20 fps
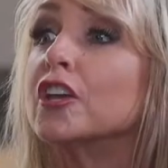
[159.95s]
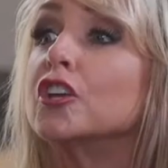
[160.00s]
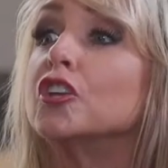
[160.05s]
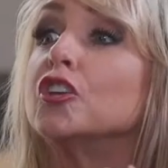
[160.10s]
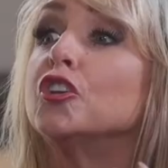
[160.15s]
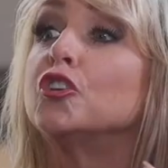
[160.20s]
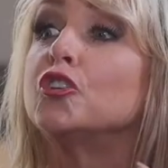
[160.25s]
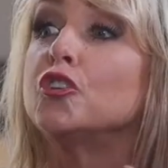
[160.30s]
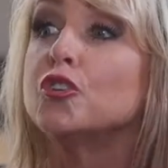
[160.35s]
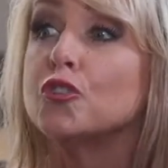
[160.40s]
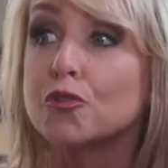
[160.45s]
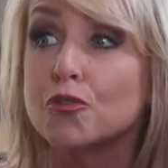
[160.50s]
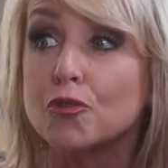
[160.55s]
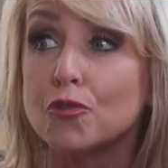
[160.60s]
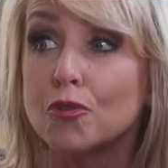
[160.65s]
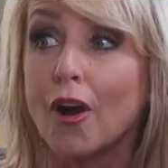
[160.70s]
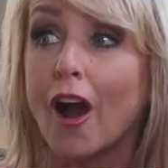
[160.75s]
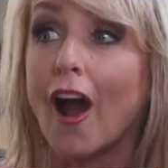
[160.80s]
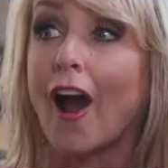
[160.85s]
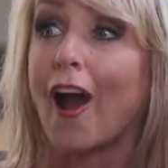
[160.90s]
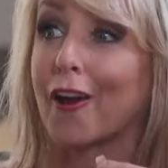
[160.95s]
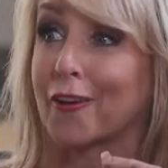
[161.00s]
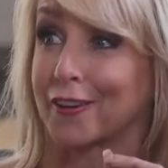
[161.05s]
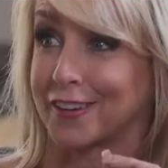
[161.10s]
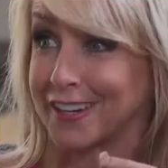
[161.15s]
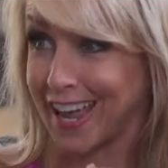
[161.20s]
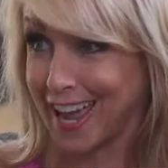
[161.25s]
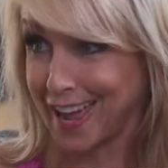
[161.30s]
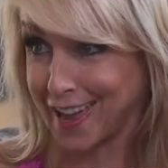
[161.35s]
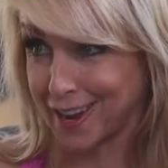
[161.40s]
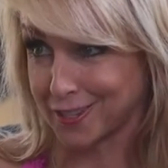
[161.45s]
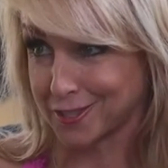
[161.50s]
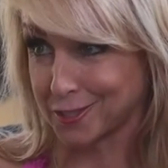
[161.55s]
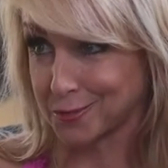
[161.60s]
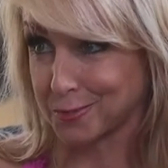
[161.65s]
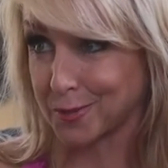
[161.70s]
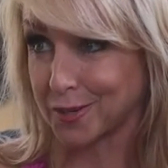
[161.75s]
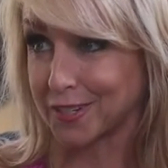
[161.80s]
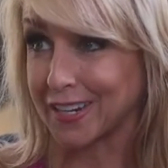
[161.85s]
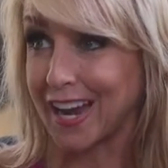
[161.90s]
you are an
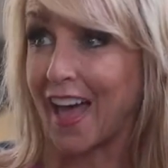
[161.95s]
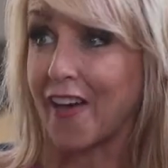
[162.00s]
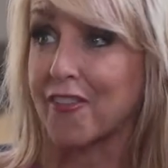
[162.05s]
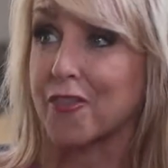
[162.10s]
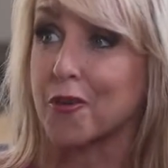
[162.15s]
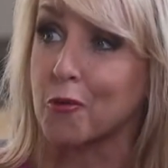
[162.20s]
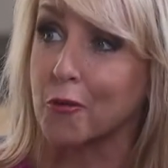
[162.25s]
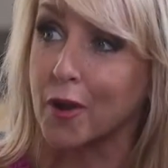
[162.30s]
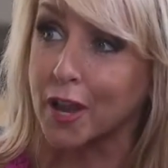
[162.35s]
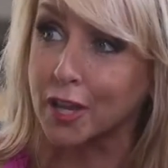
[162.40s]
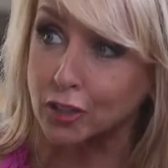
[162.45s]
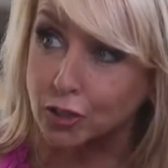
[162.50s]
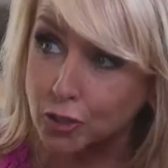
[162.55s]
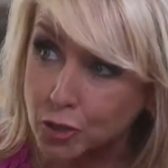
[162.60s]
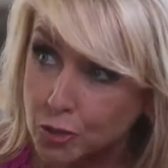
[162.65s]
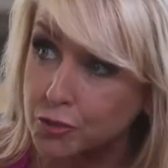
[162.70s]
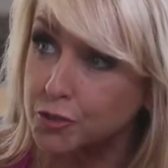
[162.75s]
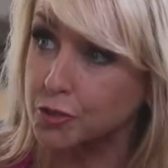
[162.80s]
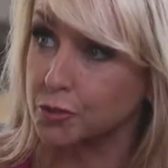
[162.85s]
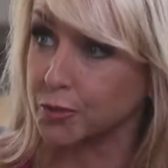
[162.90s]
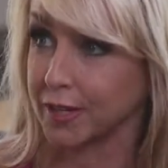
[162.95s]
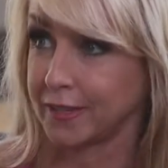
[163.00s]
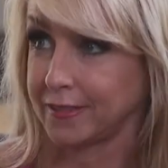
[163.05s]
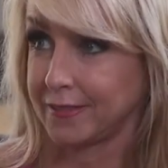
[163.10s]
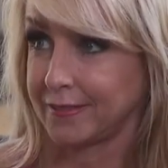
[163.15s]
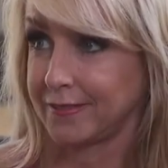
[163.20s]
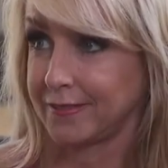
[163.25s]
expert at the way you do it.